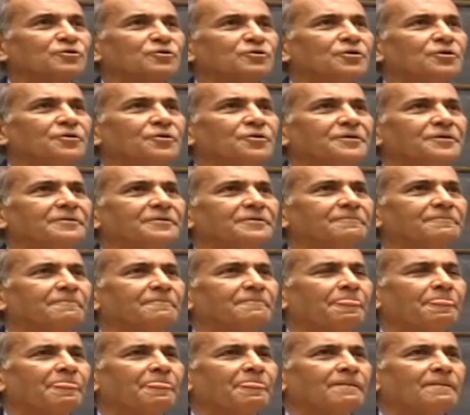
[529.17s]
so good.
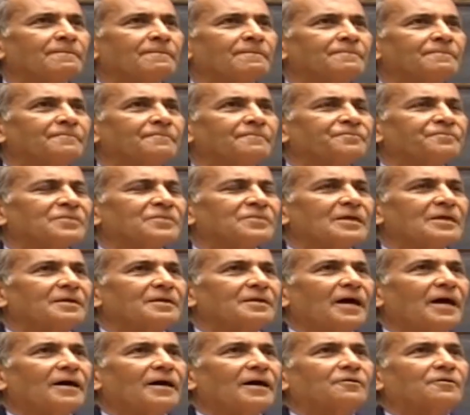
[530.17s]

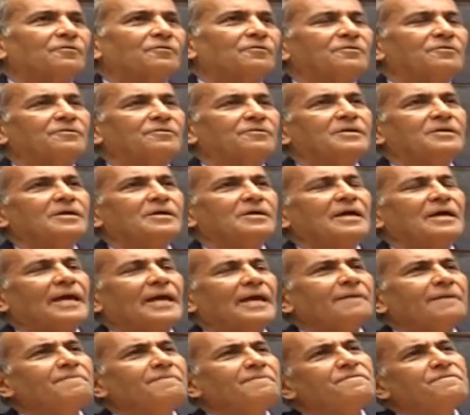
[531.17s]
Now,
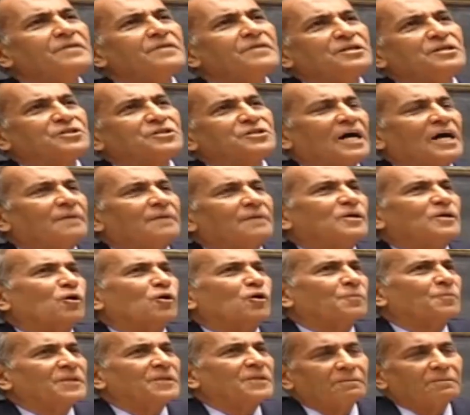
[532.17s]
every time they
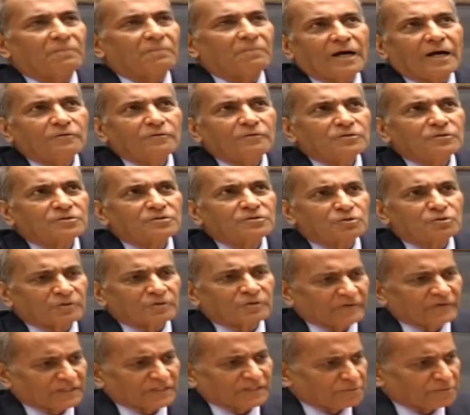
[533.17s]
open their mouths to
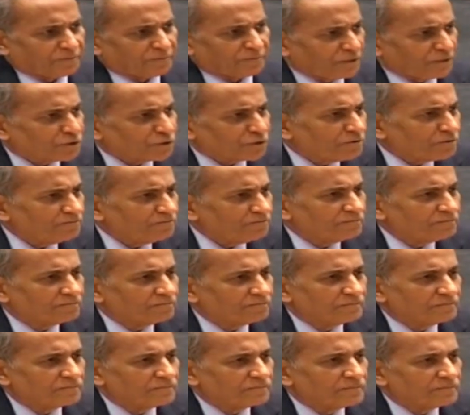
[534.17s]
give expression,
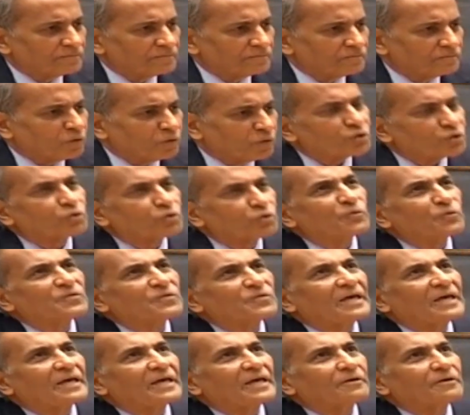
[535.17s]
what tools
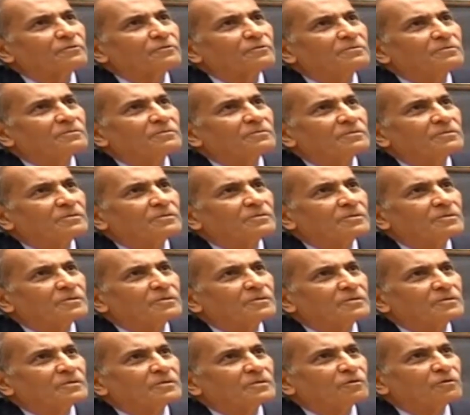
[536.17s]
they have?
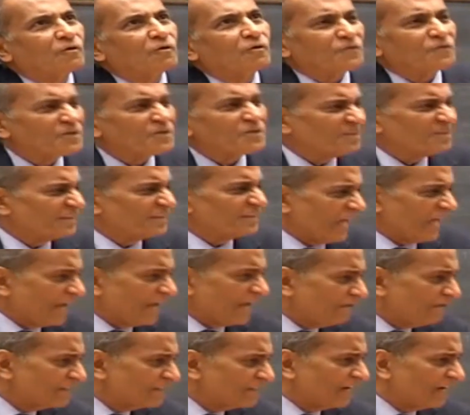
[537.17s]
Of course, the
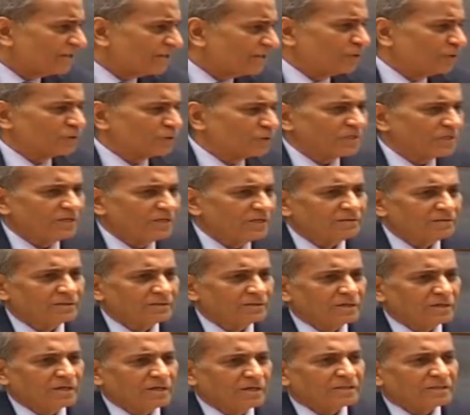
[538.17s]
language they are
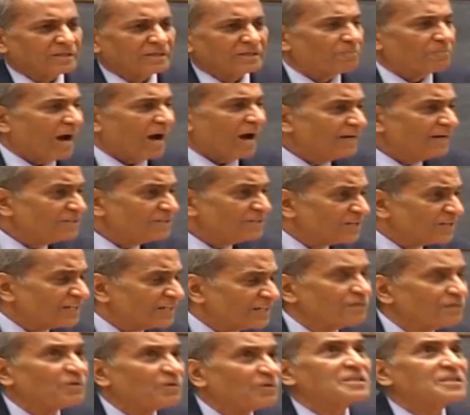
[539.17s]
using, the
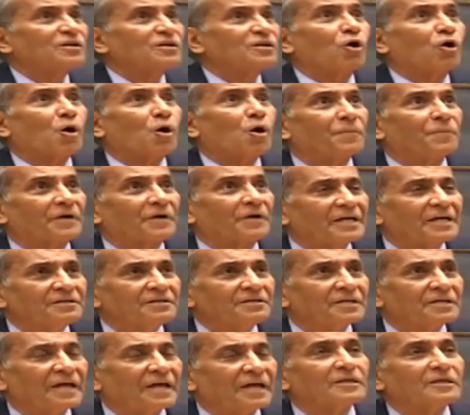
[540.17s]
mindset in which they
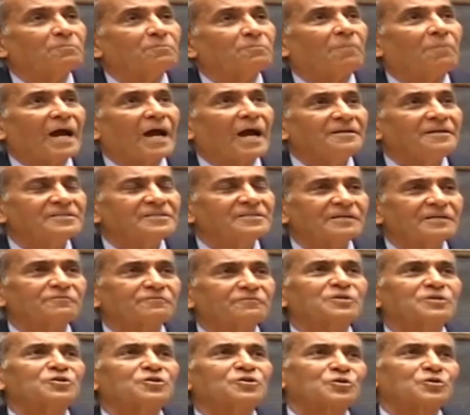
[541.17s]
operate, and the mindset
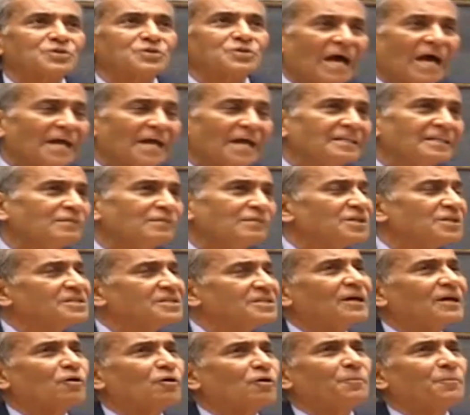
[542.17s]
of the society in which
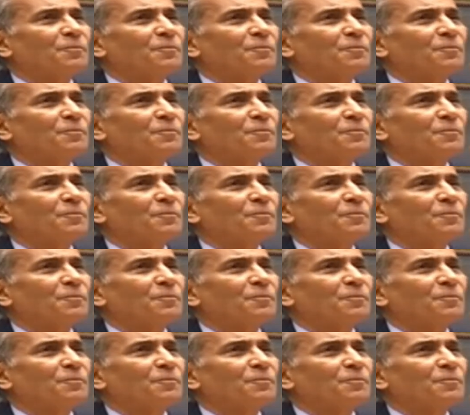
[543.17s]
they are